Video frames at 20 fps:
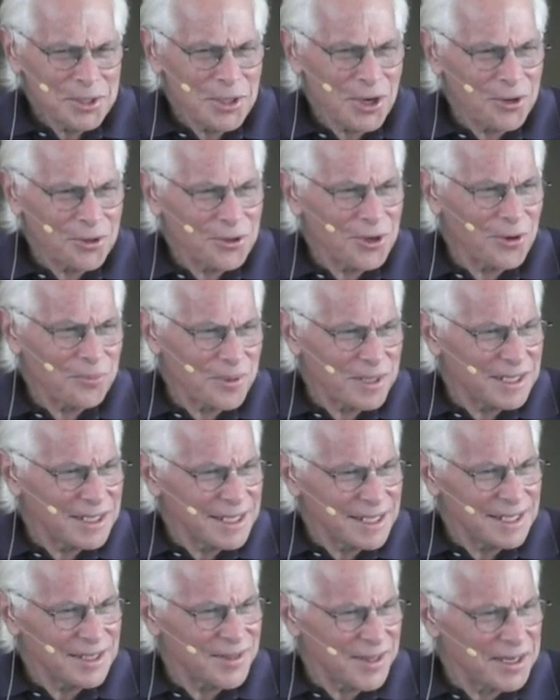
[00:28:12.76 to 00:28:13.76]
No, but
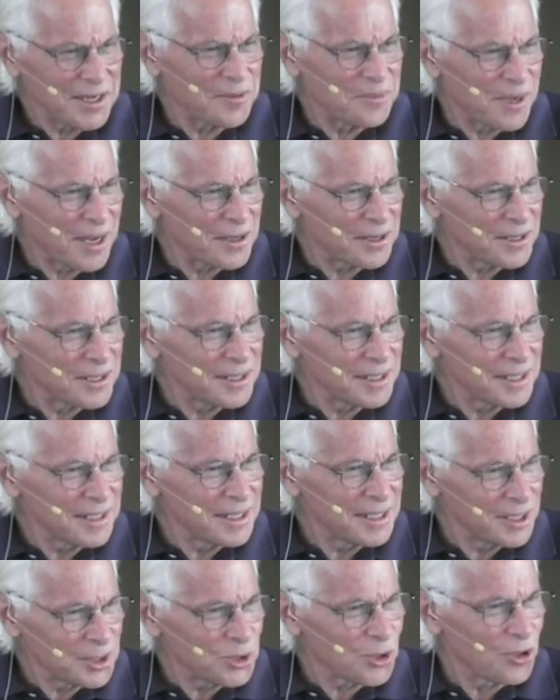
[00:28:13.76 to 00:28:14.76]
think about it.
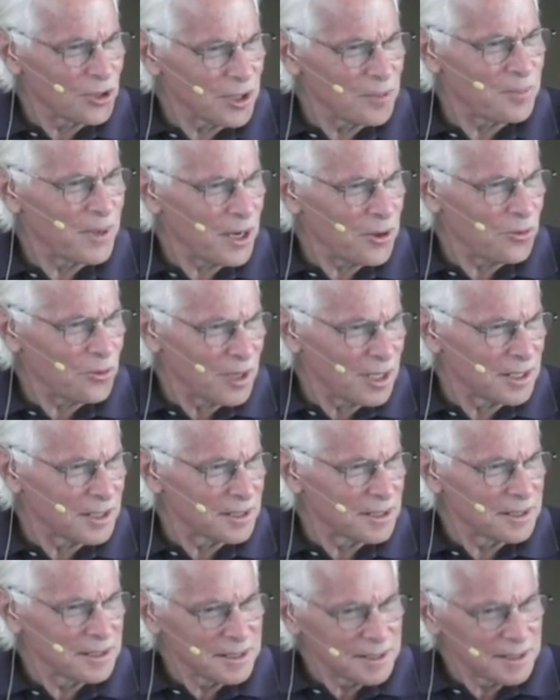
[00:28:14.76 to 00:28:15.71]
It's all about what?